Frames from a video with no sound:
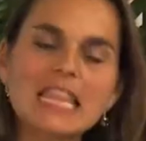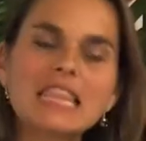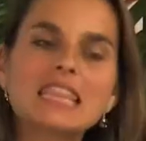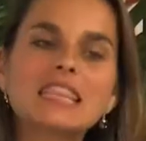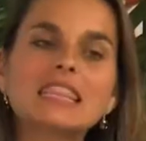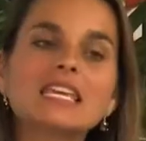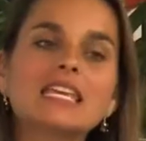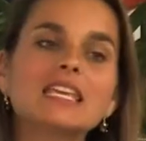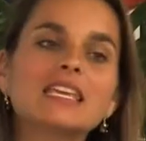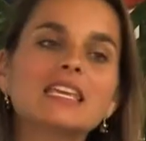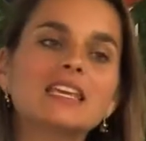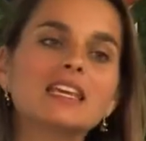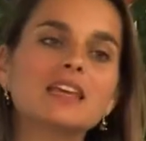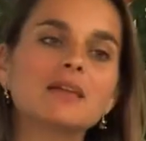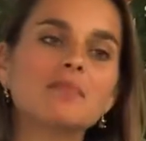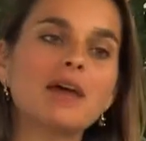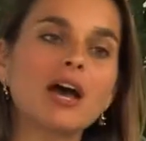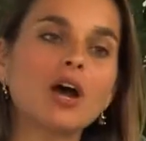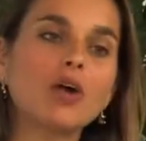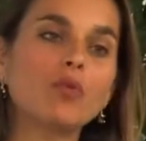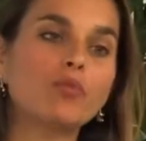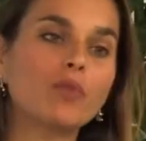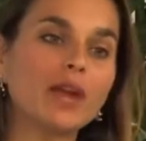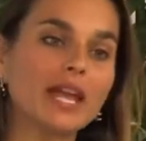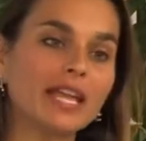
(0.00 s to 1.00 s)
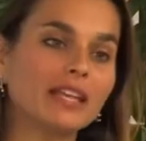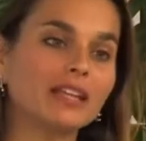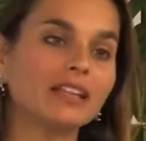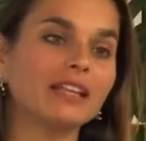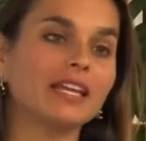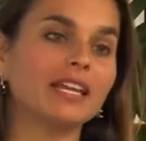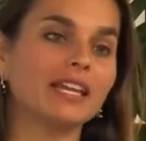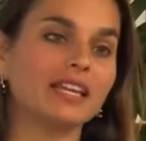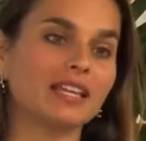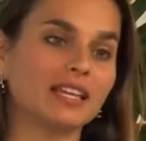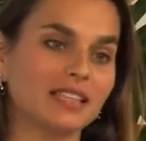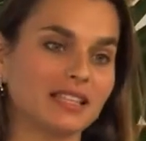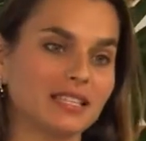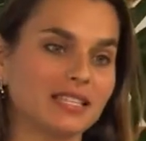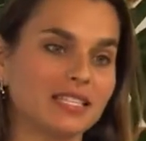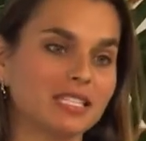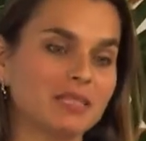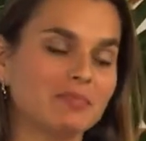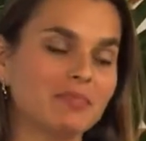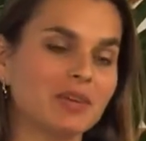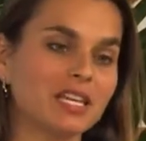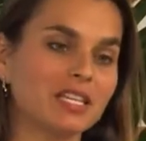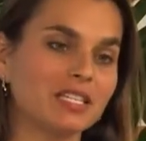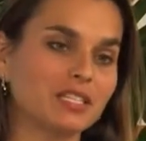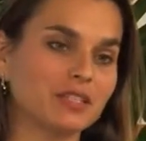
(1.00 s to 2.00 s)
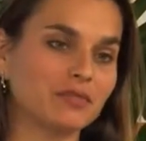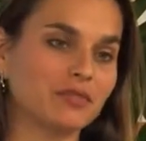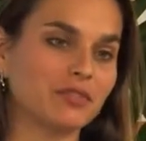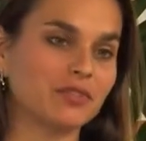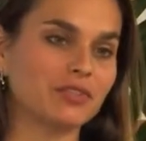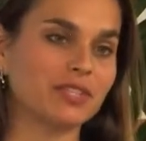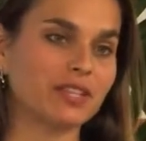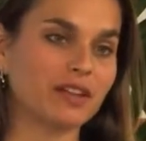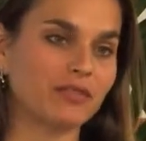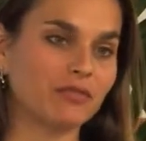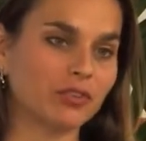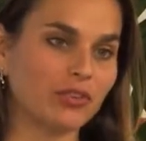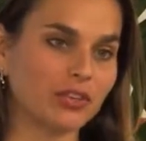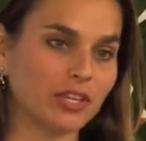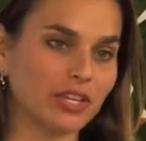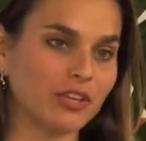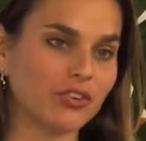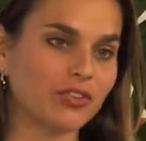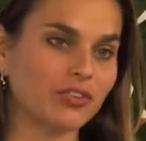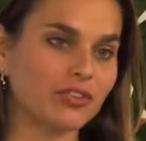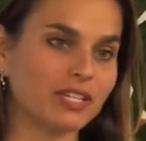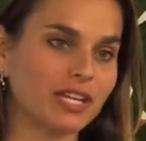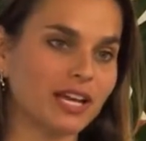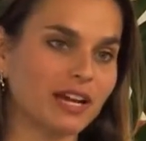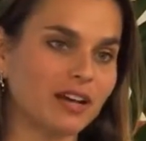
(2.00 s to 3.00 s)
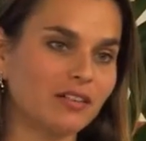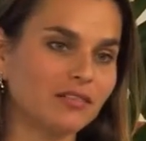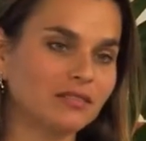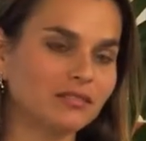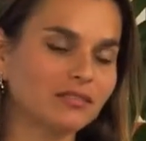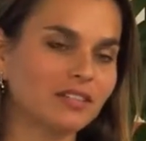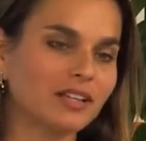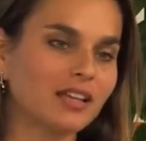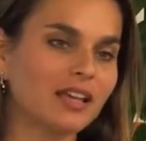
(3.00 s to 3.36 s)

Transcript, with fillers: thinking about regulating in the space for several years now